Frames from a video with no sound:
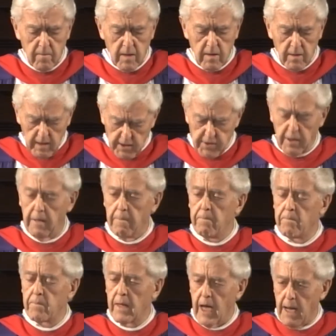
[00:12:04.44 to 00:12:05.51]
"Yes, sir,
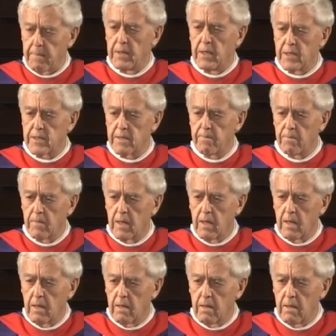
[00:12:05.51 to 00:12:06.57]
happiness."
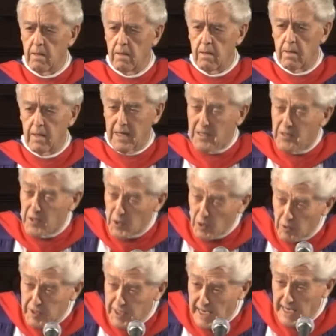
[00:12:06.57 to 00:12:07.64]
"In the
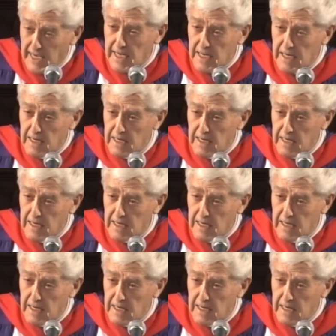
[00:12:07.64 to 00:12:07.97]
UK?"